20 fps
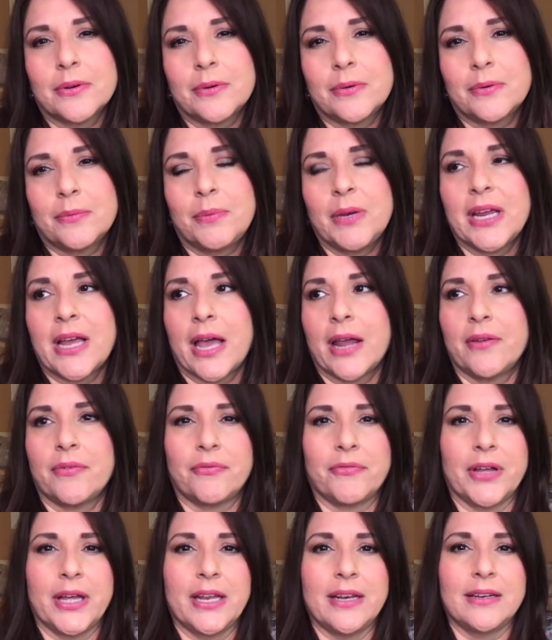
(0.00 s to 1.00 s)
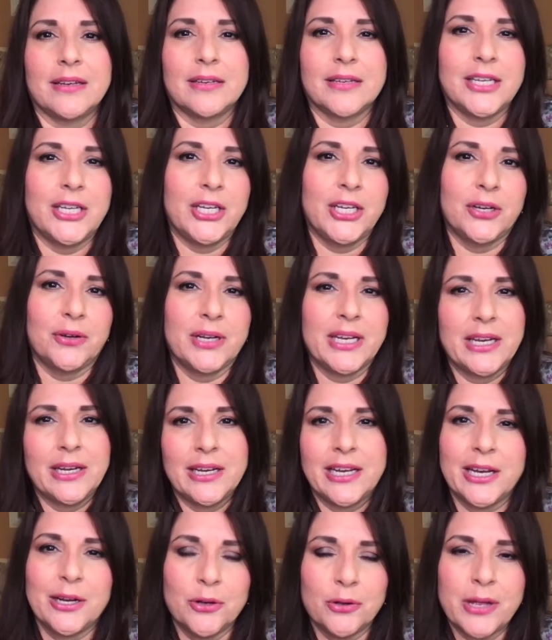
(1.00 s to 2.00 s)
be kind of fun, you know, and it,
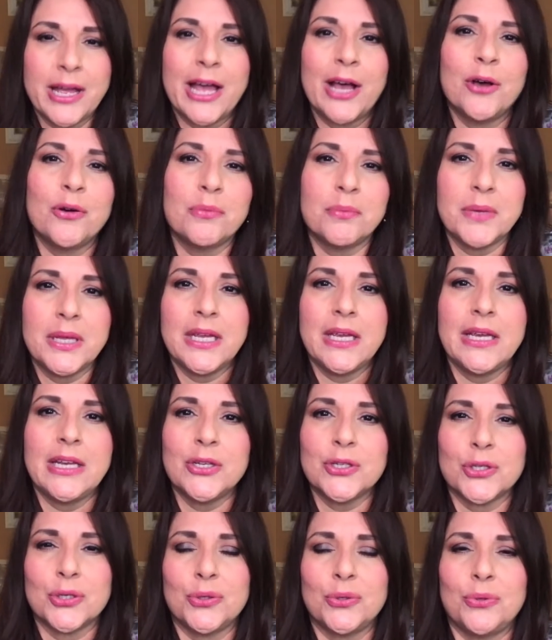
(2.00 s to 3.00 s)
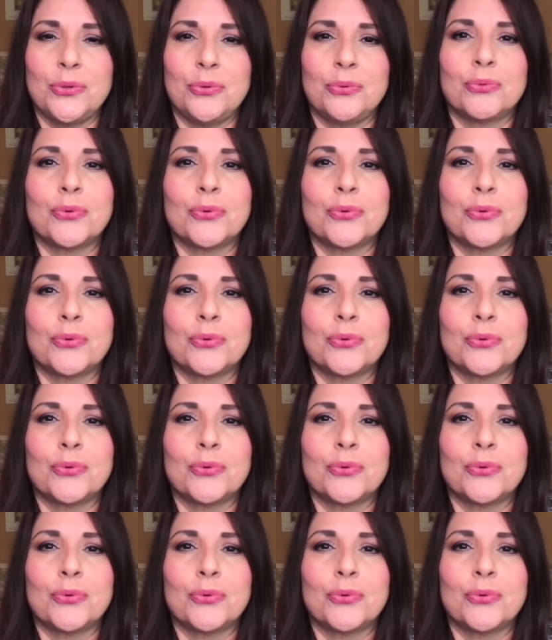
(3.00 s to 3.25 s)
it'll help me to